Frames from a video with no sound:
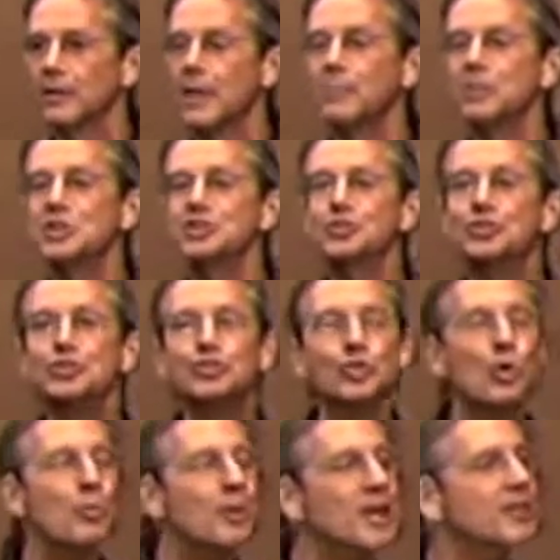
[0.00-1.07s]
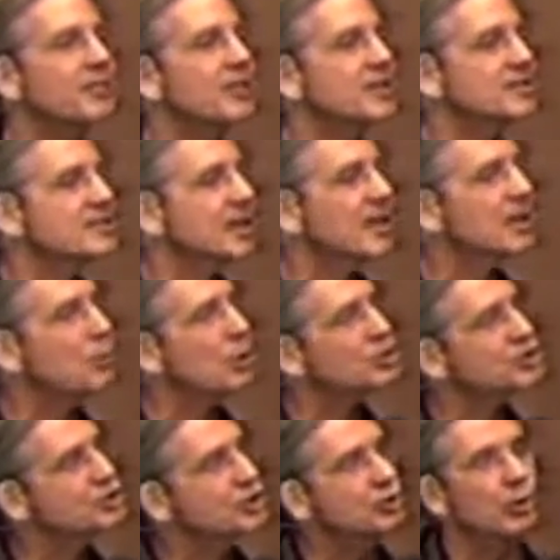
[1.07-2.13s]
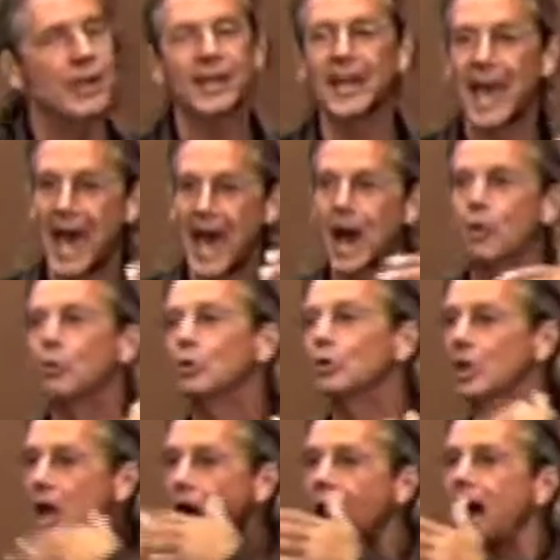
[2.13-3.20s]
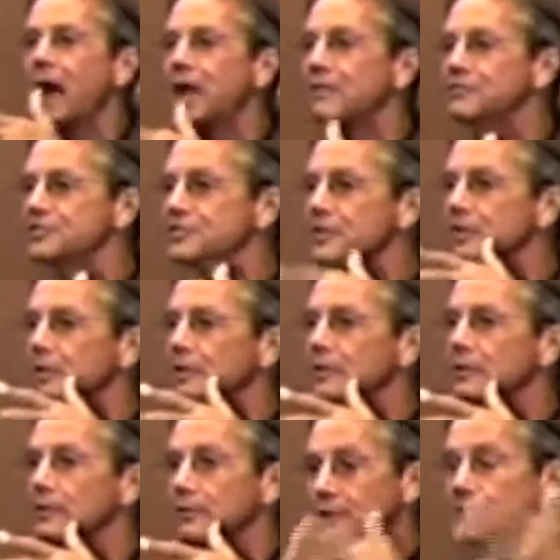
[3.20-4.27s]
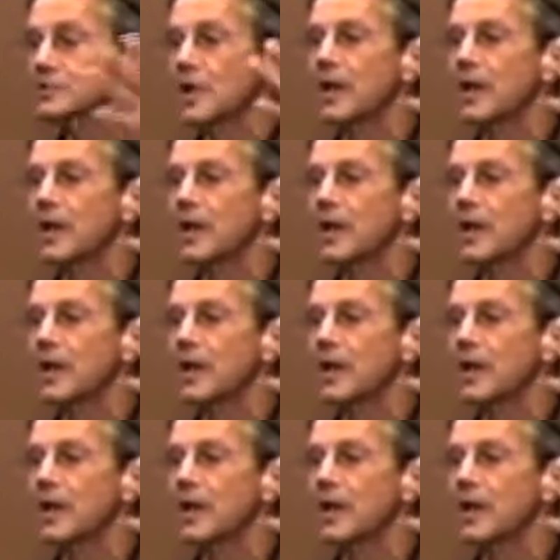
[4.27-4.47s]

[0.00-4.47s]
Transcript: that means there's so many things that He wants to do in our lives that's